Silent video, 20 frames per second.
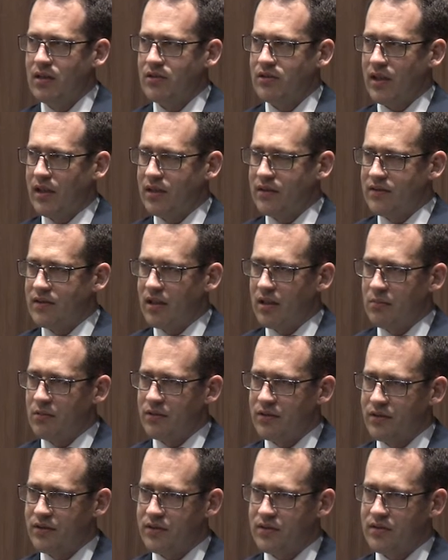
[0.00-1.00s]
China's
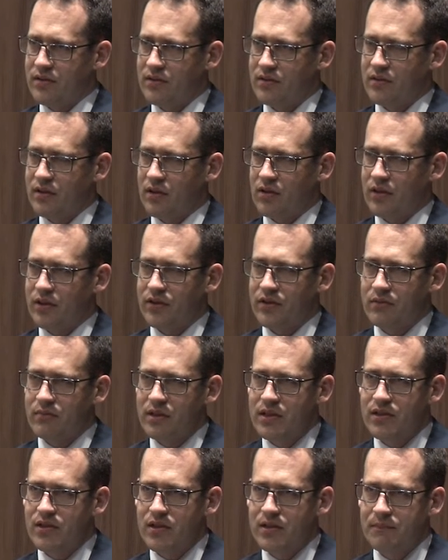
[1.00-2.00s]
neighbors across the
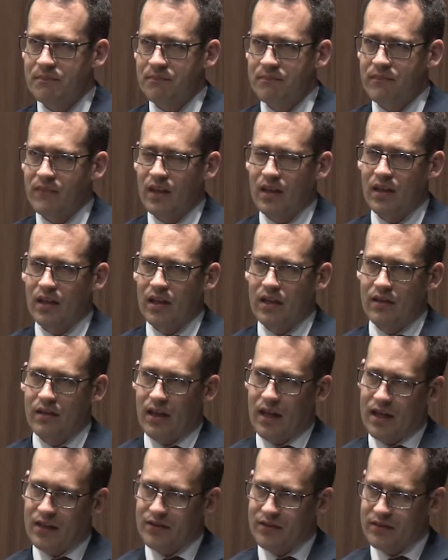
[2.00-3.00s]
region,
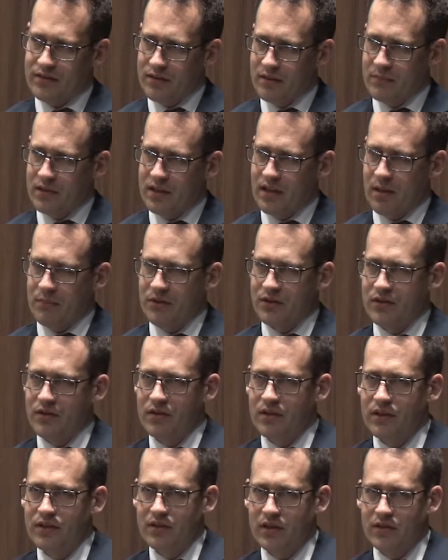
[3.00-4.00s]
and actually some of the
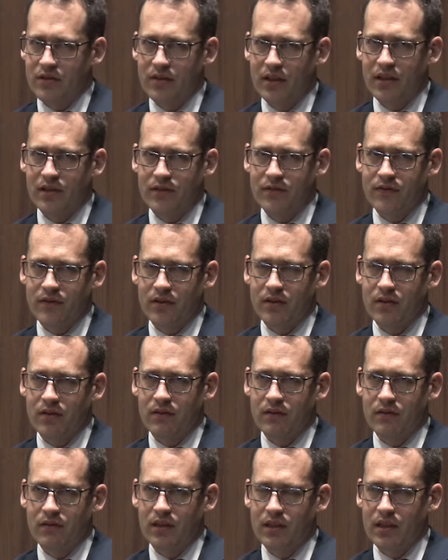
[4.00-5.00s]
opportunities it creates
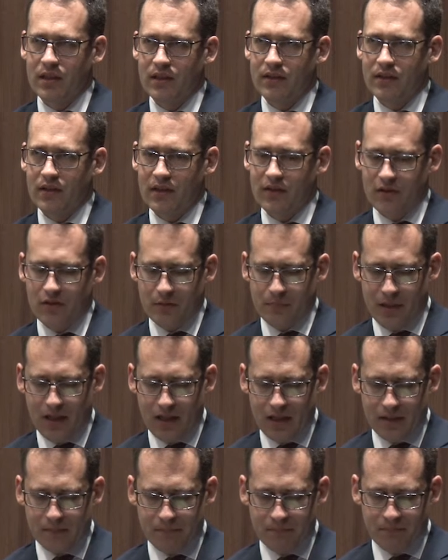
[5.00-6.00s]
for the United States and
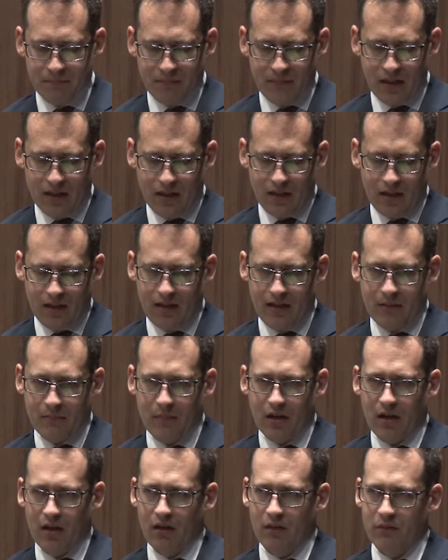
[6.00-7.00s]
Japan,
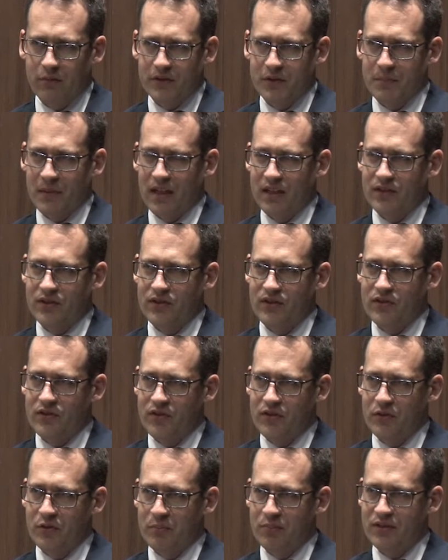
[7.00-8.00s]
um, are responses
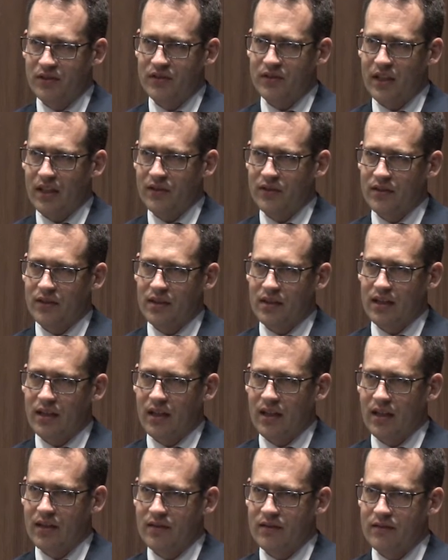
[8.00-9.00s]
to precisely the
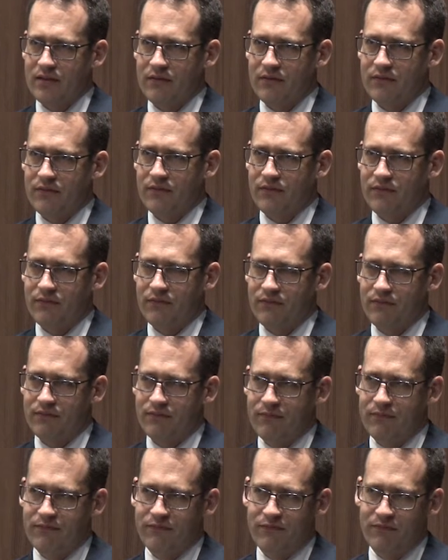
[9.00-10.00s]
kinds of
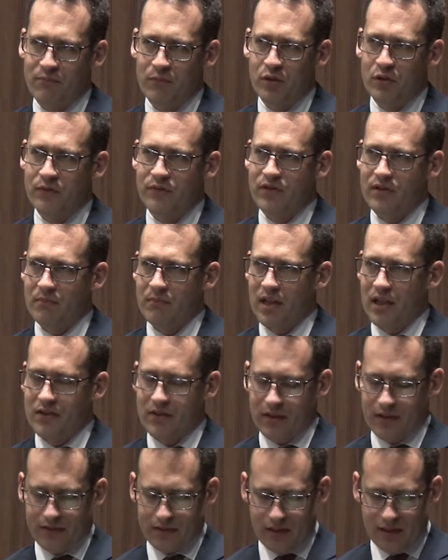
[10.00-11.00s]
moves and
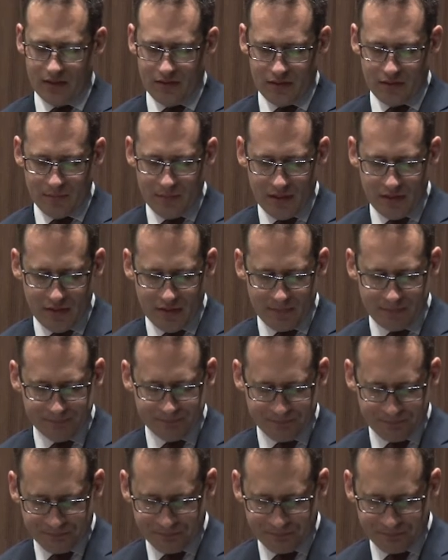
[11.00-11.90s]
metrics that I just mentioned.